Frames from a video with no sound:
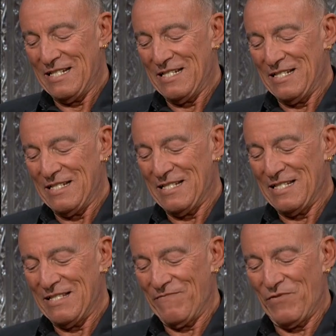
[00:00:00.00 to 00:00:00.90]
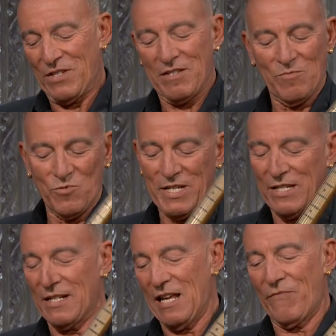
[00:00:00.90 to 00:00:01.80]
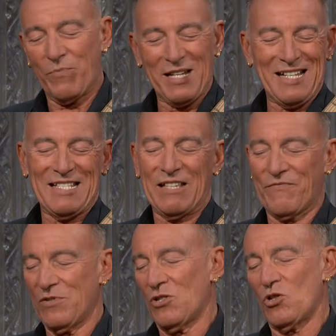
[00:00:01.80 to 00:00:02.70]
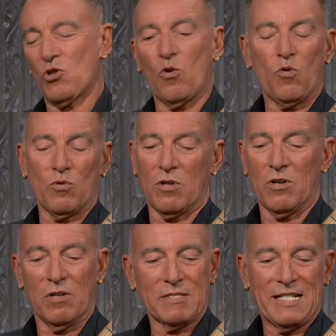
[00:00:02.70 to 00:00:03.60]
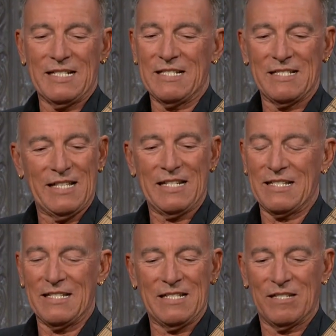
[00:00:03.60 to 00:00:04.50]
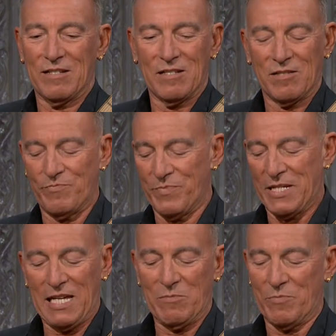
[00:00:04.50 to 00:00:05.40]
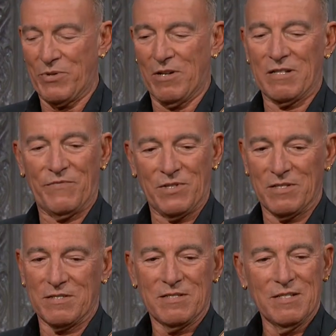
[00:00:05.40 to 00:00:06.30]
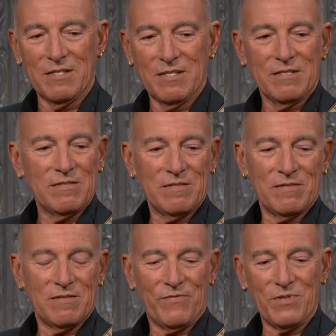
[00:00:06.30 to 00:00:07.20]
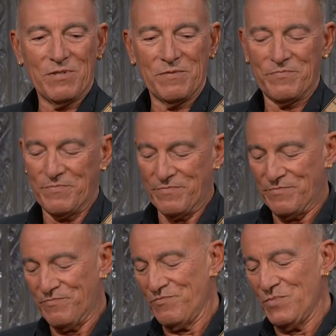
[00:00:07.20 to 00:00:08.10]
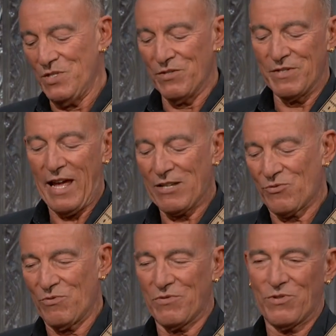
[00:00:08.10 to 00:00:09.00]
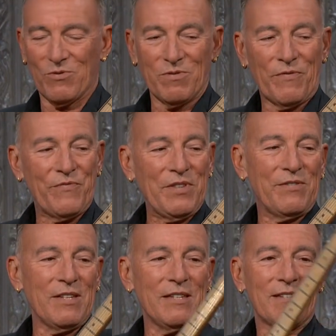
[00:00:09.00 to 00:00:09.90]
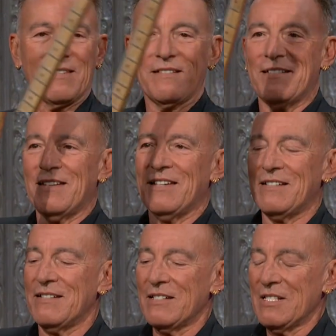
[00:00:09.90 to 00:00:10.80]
Uh, for some reason I've played this for so long that it that it, it just became a part of your of your your natural sort of physique and, and